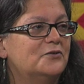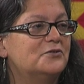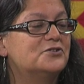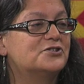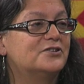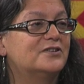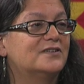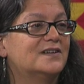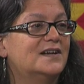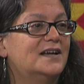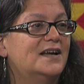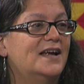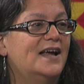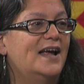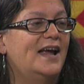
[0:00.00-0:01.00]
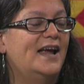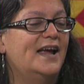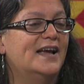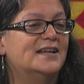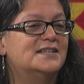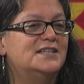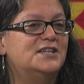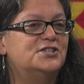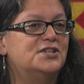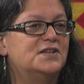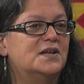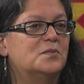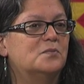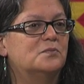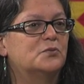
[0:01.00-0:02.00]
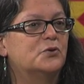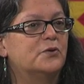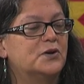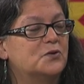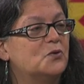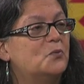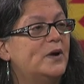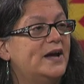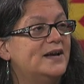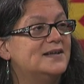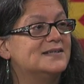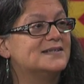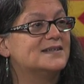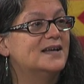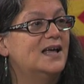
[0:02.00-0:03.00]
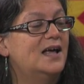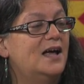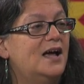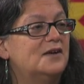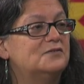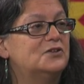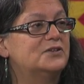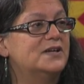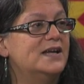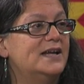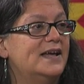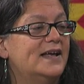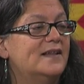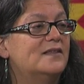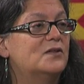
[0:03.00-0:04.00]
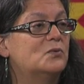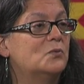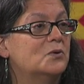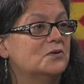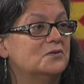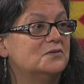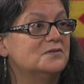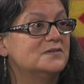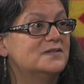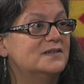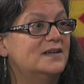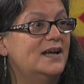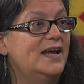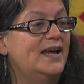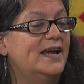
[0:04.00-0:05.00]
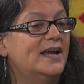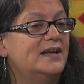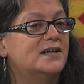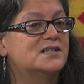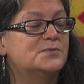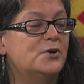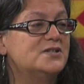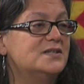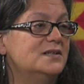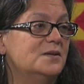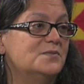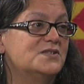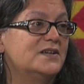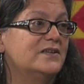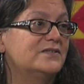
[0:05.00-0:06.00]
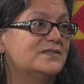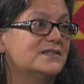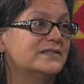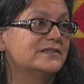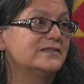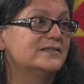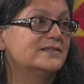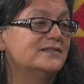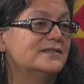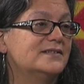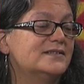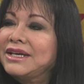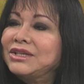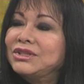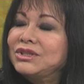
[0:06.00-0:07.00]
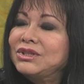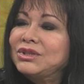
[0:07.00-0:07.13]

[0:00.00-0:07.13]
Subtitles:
literature and teaching them critical ways of looking at the world and expressing themselves. So,